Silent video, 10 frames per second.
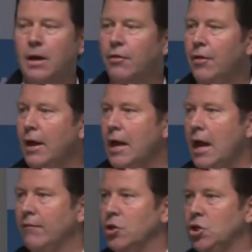They
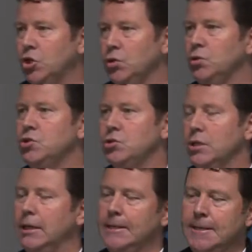have a huge
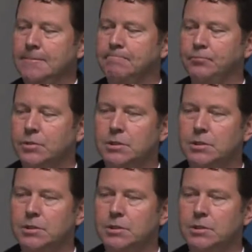um,